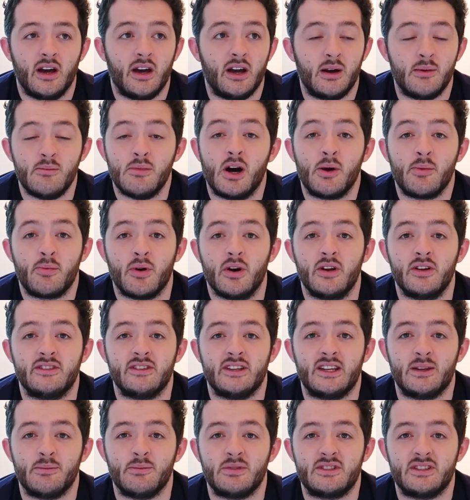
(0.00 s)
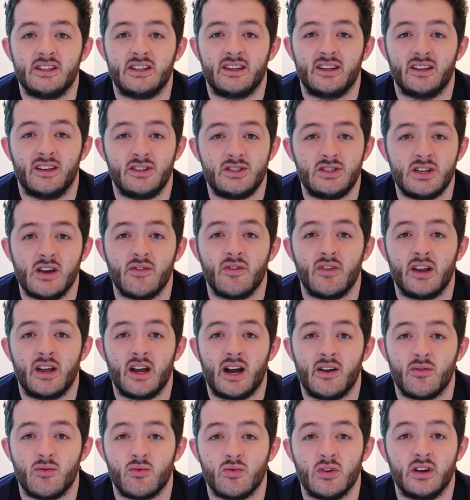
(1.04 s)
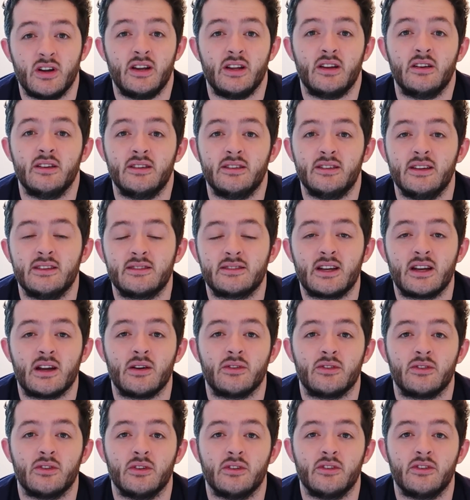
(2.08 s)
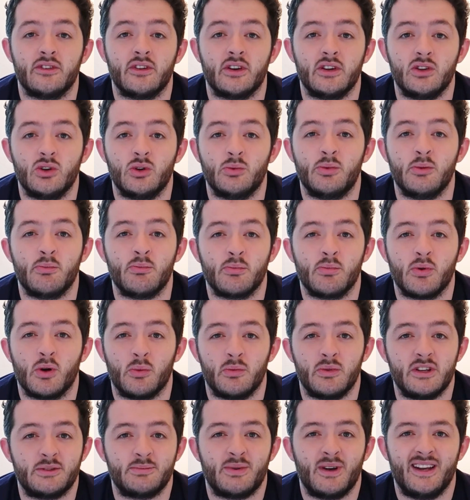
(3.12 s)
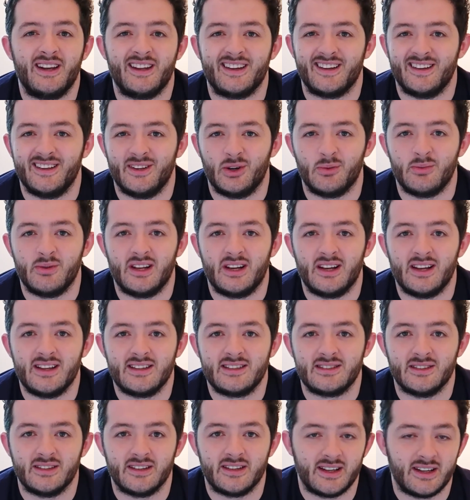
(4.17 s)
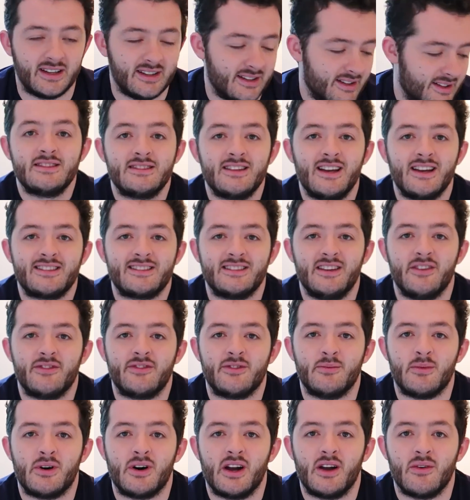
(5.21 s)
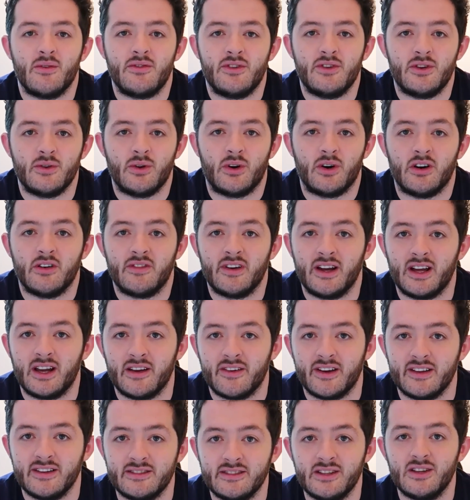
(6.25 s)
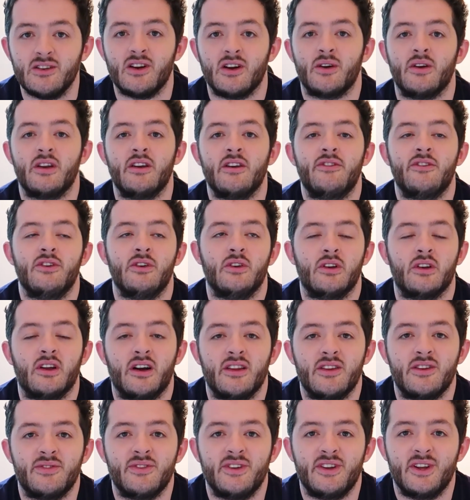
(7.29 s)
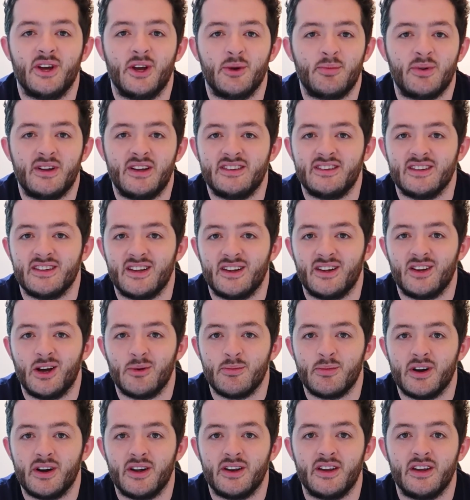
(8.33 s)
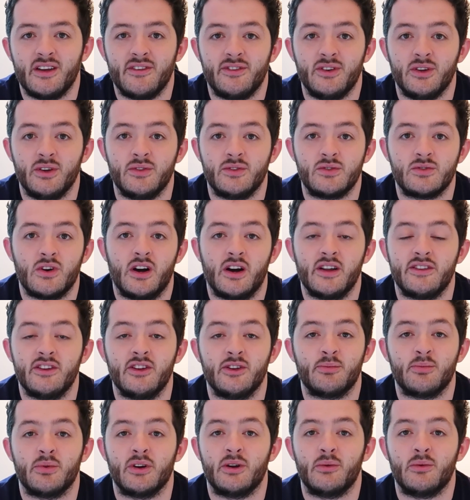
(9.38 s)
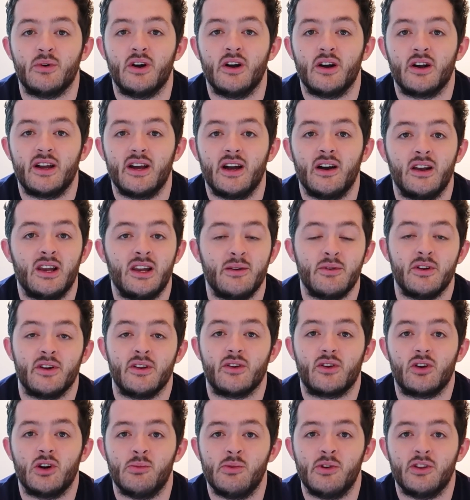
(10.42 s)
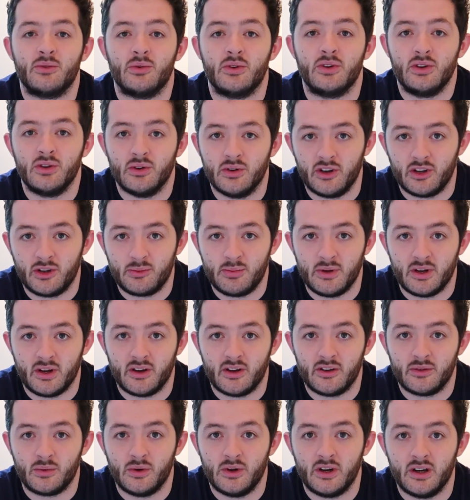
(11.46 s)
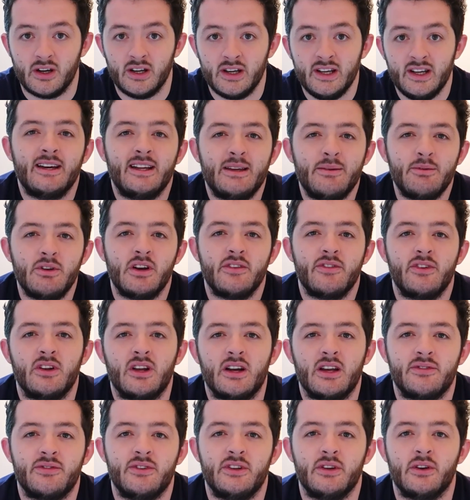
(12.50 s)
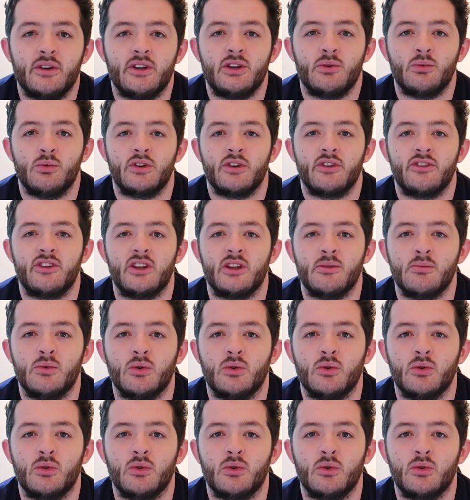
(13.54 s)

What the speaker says: MyProtein in particular generally have really good discounts on, so you'll be probably spending a little bit less on that. That's it for my review of Elevate Zero. If you like this video, please hit the like button. If you've tried this pre-workout, let me know in the comments what your experience were. Let me know if you liked this video and you want to see